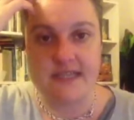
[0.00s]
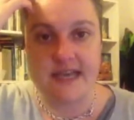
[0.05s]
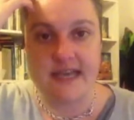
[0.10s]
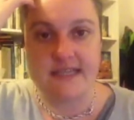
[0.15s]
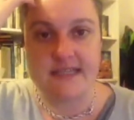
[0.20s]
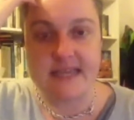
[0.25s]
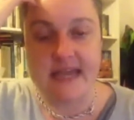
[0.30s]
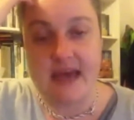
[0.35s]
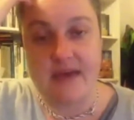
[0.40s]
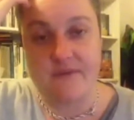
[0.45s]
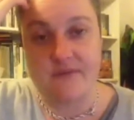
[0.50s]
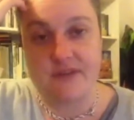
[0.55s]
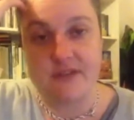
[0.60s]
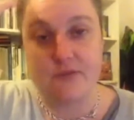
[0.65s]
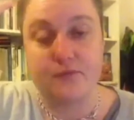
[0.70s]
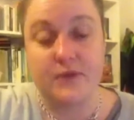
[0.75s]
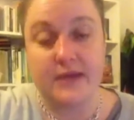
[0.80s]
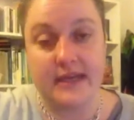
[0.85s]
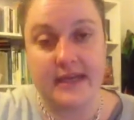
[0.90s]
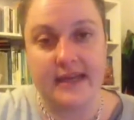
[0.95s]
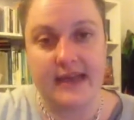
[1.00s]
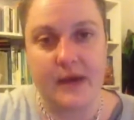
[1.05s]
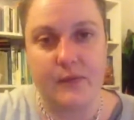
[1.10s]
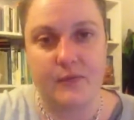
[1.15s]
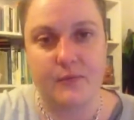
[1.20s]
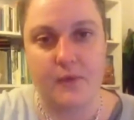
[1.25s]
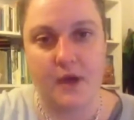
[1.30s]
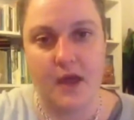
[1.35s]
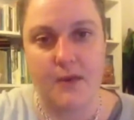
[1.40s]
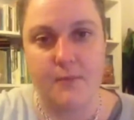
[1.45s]
actually having to reconnect with
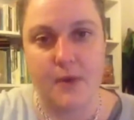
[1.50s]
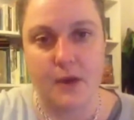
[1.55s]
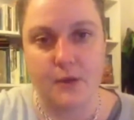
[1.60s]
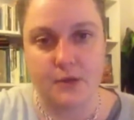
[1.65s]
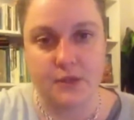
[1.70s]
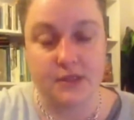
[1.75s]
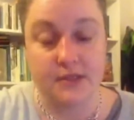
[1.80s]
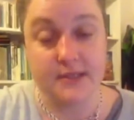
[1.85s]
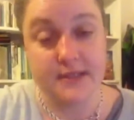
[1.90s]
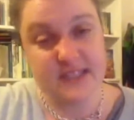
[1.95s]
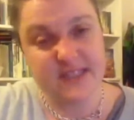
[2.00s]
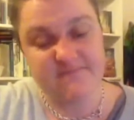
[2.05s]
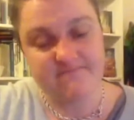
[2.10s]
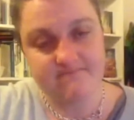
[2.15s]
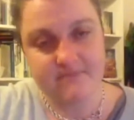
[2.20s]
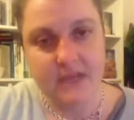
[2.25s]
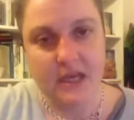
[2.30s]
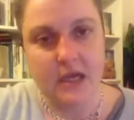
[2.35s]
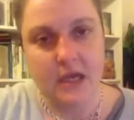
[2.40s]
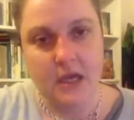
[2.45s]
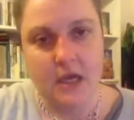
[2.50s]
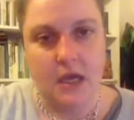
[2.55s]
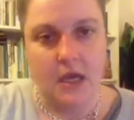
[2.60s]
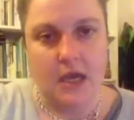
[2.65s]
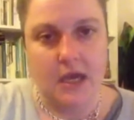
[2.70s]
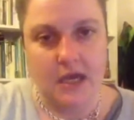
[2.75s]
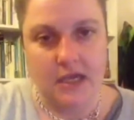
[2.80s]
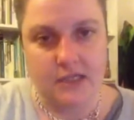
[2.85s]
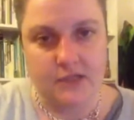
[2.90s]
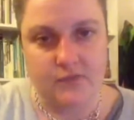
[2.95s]
my emotions.
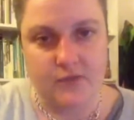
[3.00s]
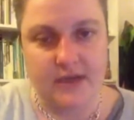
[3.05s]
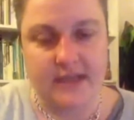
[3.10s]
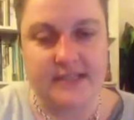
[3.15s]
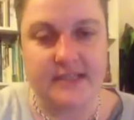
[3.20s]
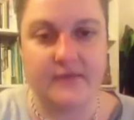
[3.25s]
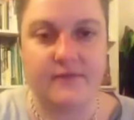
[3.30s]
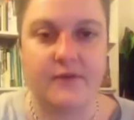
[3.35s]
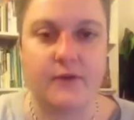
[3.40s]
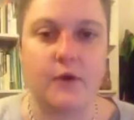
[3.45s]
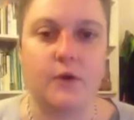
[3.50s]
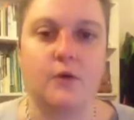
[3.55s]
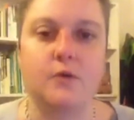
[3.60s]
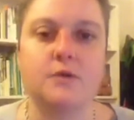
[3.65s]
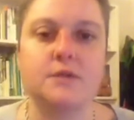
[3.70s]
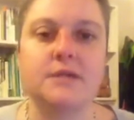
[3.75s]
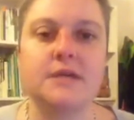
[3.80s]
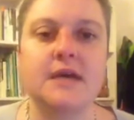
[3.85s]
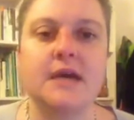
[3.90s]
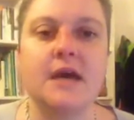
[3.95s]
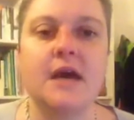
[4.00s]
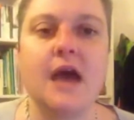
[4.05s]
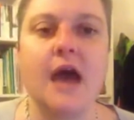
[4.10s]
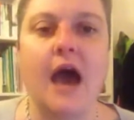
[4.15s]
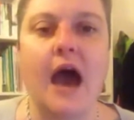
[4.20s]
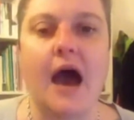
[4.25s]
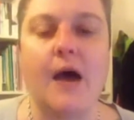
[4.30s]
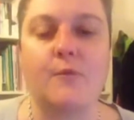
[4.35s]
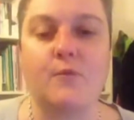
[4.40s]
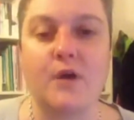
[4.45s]
It's really difficult.
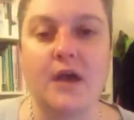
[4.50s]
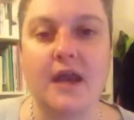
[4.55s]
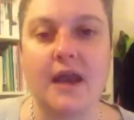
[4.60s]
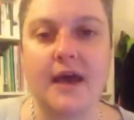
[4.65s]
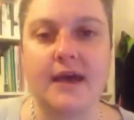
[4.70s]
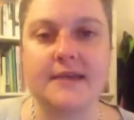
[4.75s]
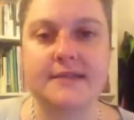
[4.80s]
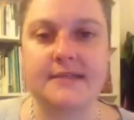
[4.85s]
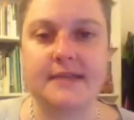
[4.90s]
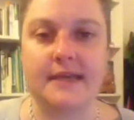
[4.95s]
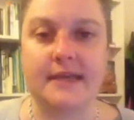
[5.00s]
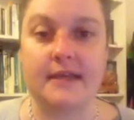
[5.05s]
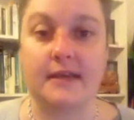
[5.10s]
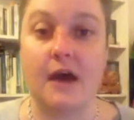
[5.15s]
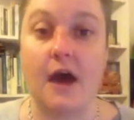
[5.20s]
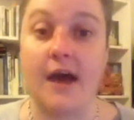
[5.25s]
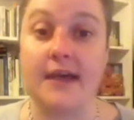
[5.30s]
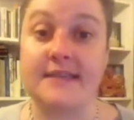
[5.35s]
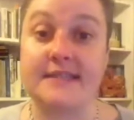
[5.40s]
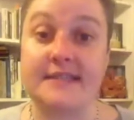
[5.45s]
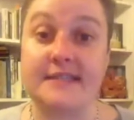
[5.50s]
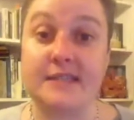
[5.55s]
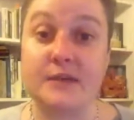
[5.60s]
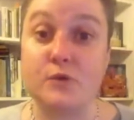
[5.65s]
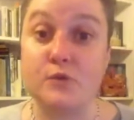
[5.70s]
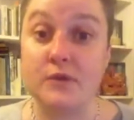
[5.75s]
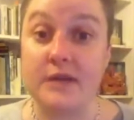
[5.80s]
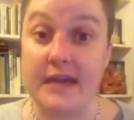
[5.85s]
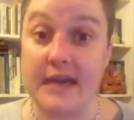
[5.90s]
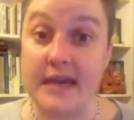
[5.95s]
I'm realising that I
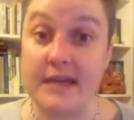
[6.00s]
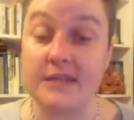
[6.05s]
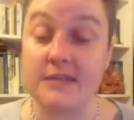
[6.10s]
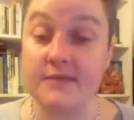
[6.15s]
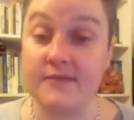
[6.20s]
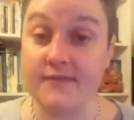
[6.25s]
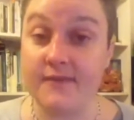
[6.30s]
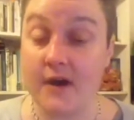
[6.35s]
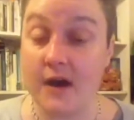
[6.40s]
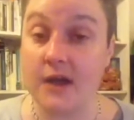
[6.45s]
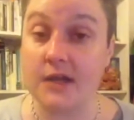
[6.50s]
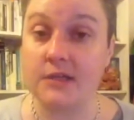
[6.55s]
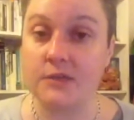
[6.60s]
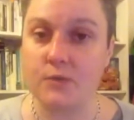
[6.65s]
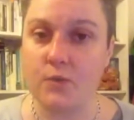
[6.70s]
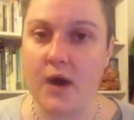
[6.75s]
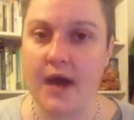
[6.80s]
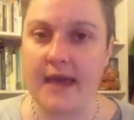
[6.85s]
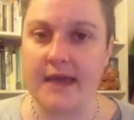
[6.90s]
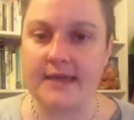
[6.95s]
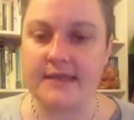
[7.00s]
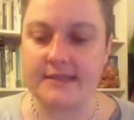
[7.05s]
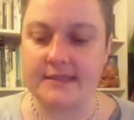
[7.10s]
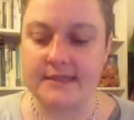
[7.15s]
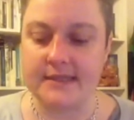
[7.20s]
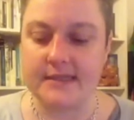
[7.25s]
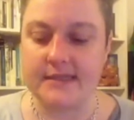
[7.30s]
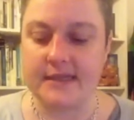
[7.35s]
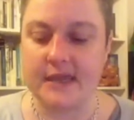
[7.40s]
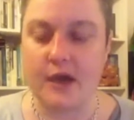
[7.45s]
still need to find ways
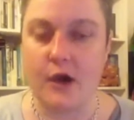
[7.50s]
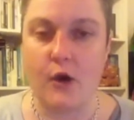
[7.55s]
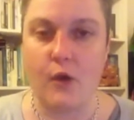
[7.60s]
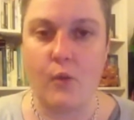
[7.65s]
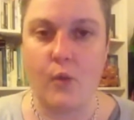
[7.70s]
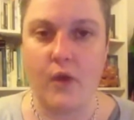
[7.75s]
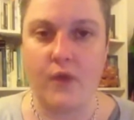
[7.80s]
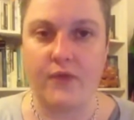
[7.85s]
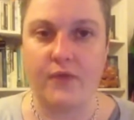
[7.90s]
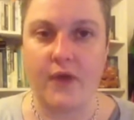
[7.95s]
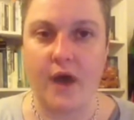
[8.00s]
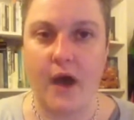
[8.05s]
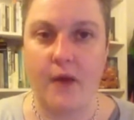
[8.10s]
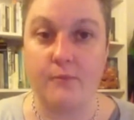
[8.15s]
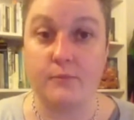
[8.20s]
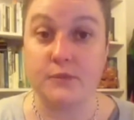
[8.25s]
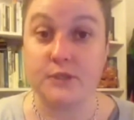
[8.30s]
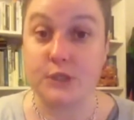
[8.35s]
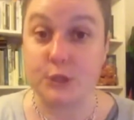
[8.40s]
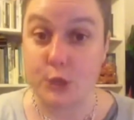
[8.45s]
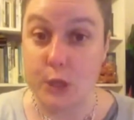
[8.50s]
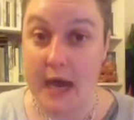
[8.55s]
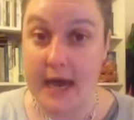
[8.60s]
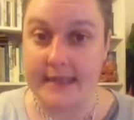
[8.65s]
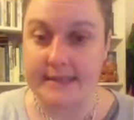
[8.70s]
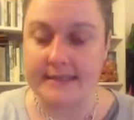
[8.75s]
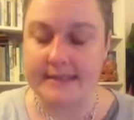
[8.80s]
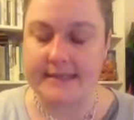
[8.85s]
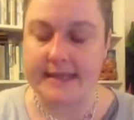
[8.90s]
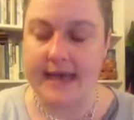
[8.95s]
to deal with
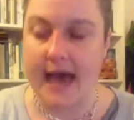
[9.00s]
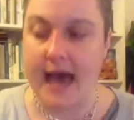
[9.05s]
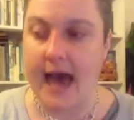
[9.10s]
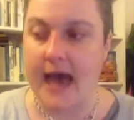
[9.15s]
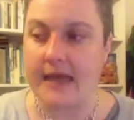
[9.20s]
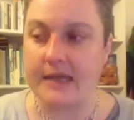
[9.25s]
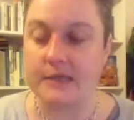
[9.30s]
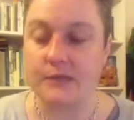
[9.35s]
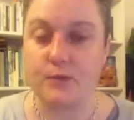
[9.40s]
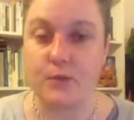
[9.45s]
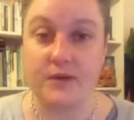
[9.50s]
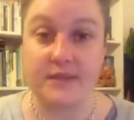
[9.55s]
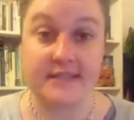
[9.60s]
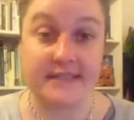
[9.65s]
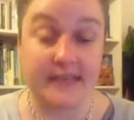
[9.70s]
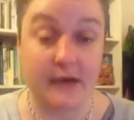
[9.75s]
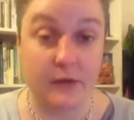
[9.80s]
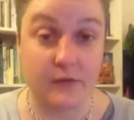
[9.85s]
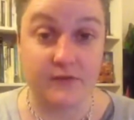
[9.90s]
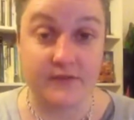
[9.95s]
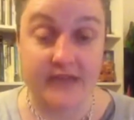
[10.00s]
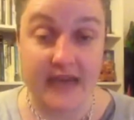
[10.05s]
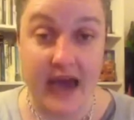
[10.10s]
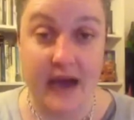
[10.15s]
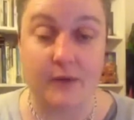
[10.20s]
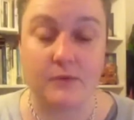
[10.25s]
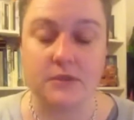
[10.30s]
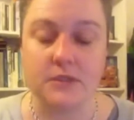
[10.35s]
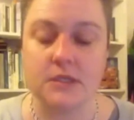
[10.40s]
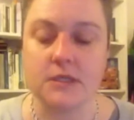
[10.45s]
stress and with
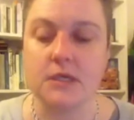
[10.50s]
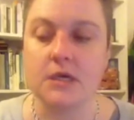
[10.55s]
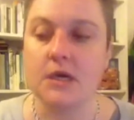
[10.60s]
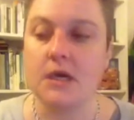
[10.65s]
self-doubt